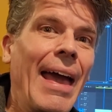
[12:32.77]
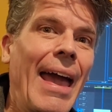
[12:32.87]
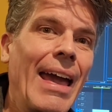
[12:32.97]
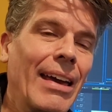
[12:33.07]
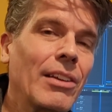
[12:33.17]

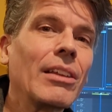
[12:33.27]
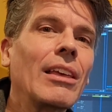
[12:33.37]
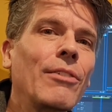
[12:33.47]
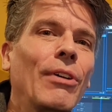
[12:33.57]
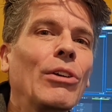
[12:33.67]
And
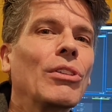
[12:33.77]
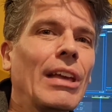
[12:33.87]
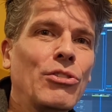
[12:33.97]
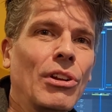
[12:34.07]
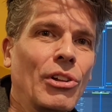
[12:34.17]
if I could
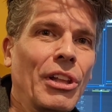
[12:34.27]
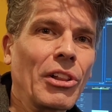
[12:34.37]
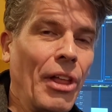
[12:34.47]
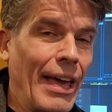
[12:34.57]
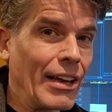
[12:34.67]
get you to click
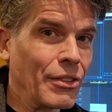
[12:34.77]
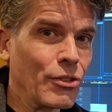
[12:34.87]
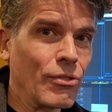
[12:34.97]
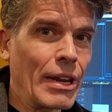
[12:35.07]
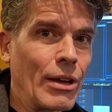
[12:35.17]
like on
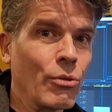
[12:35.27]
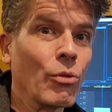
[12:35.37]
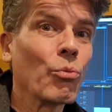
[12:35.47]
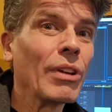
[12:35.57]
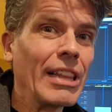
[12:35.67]
this video,
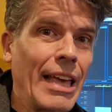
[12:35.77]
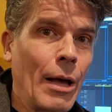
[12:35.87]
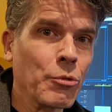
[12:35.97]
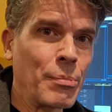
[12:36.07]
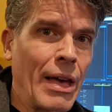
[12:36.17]
it really
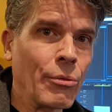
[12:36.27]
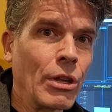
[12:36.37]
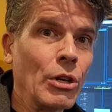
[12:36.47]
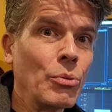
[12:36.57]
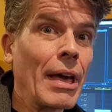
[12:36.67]
helps me out when
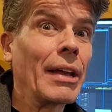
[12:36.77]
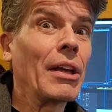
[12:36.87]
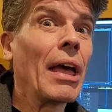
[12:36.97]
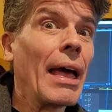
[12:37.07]
you do that,